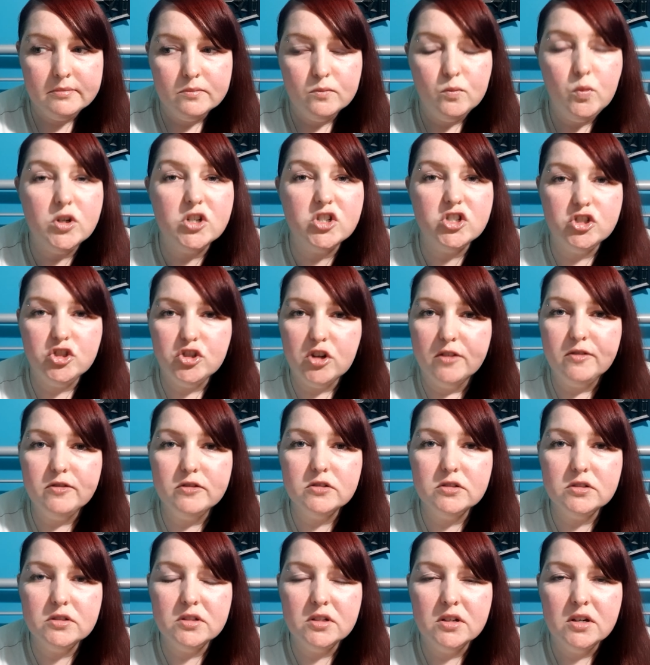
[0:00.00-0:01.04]
Where's the
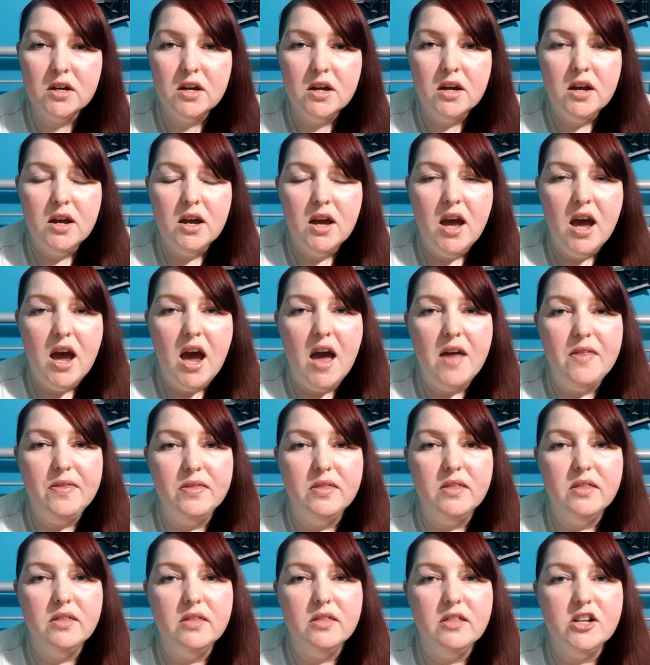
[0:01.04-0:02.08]
truffles?
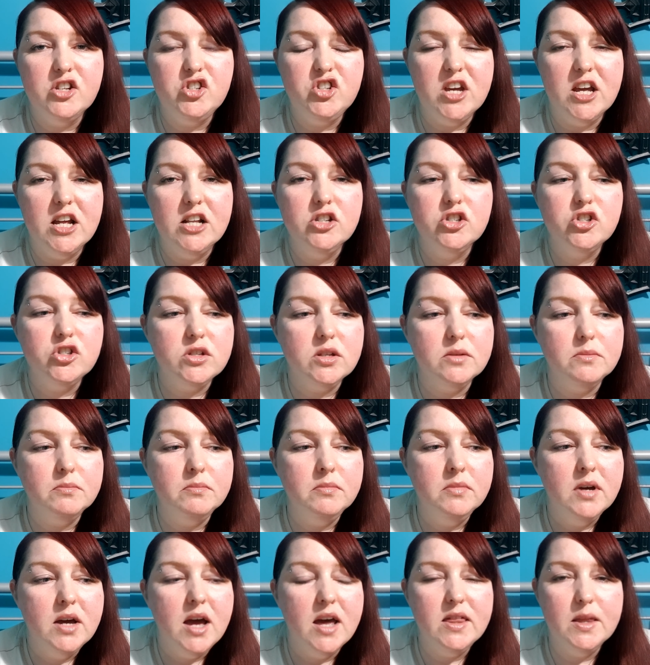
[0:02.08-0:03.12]
and they changed them
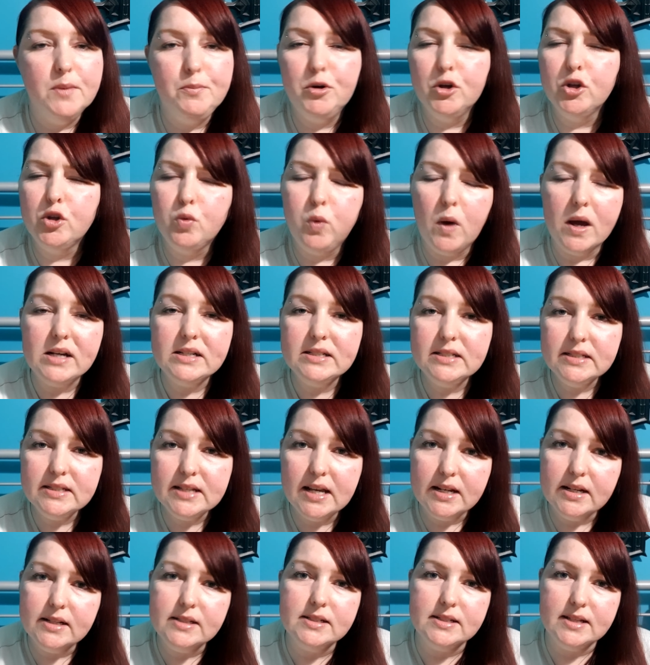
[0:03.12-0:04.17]
and they put Twixes
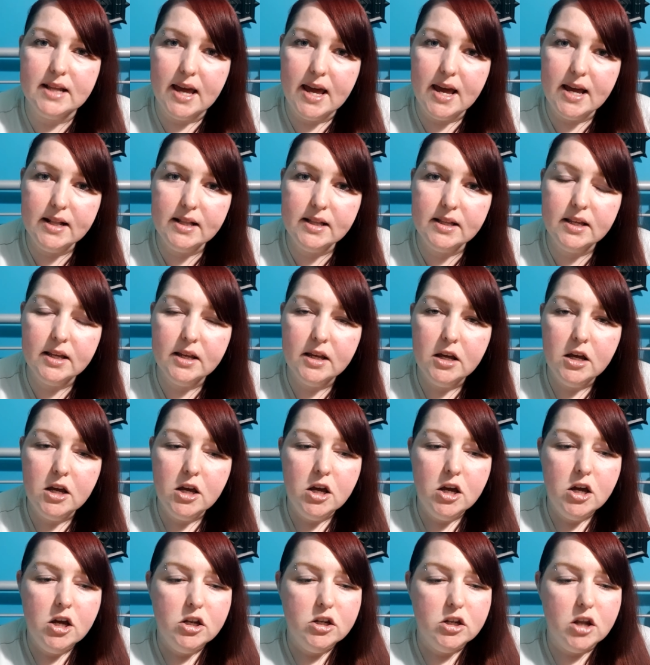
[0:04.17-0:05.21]
in instead.
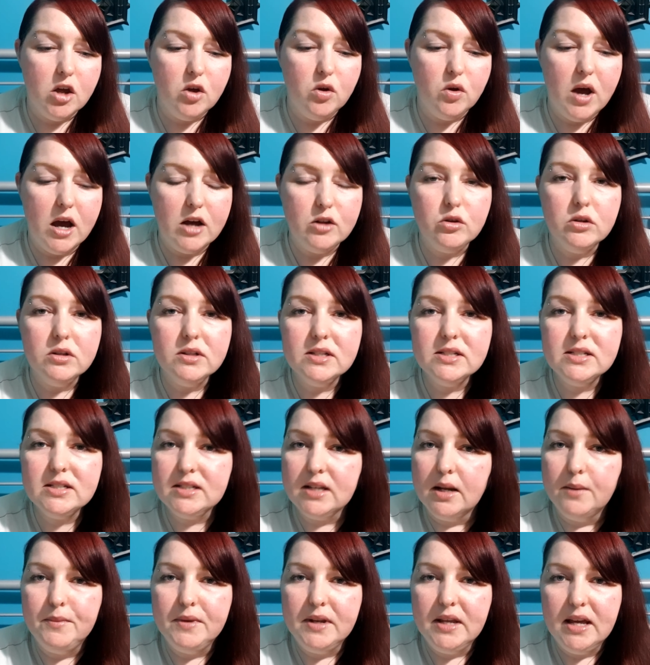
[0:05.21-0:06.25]
Now, I don't
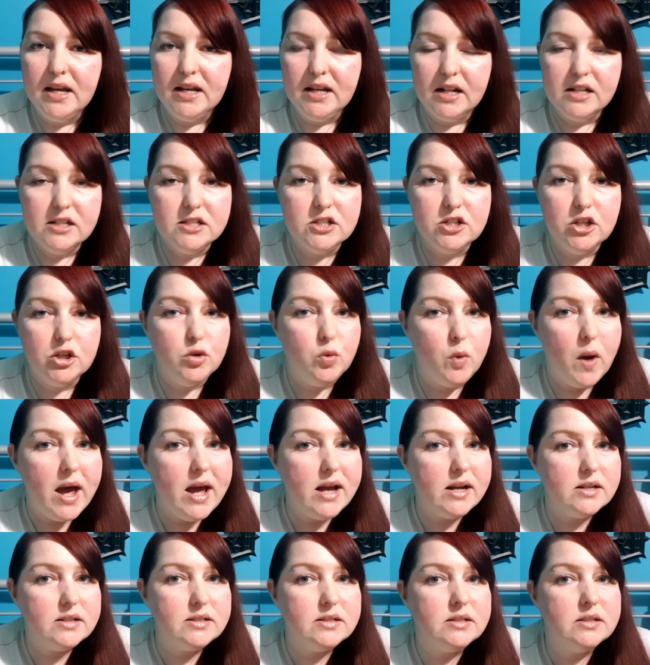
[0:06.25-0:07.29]
discriminate against the
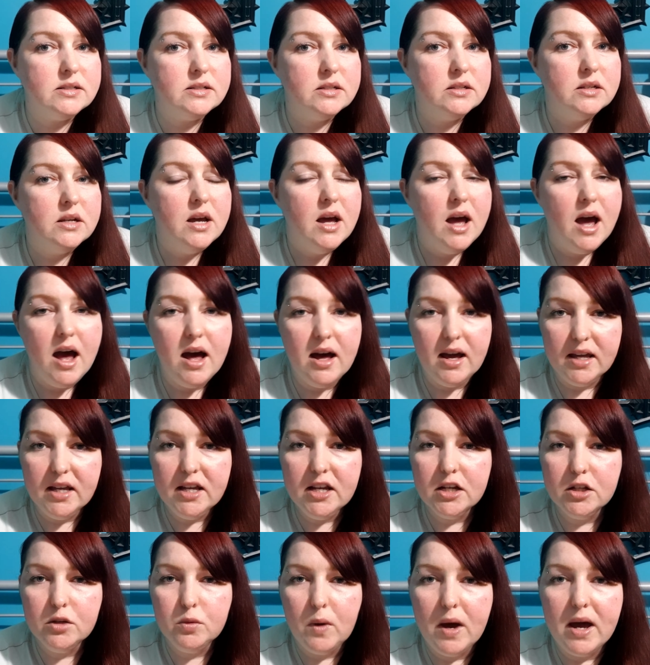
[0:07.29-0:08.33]
Twix. I like
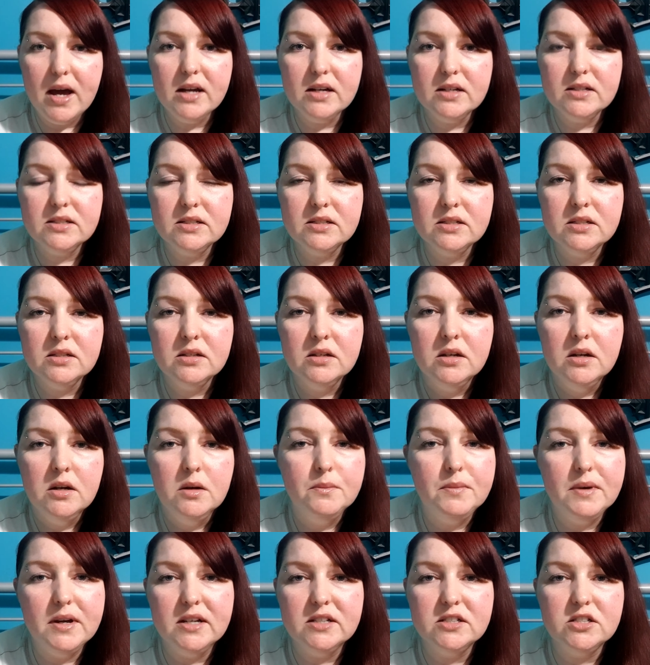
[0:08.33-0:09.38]
a Twix,
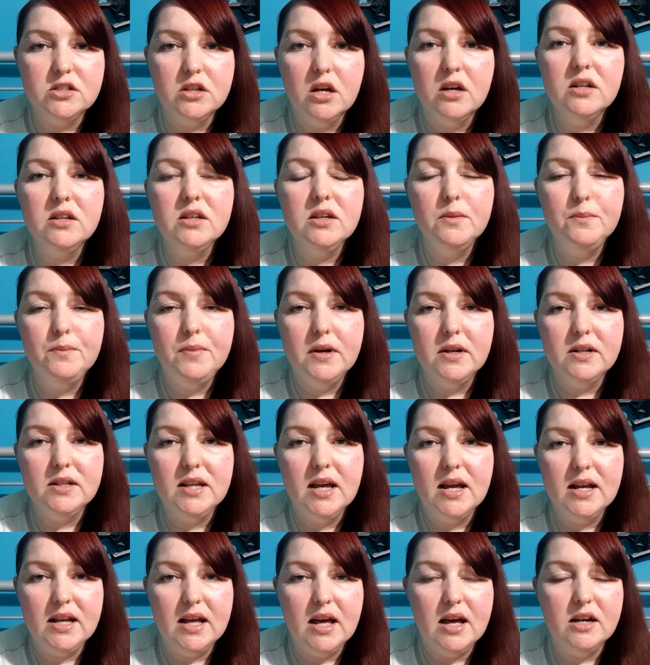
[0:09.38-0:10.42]
but it's nothing compared
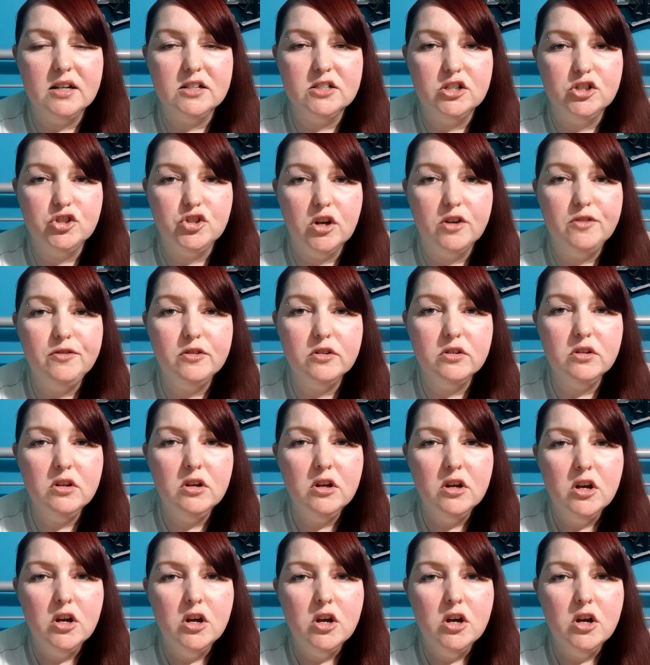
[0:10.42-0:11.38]
to a Galaxy Truffle.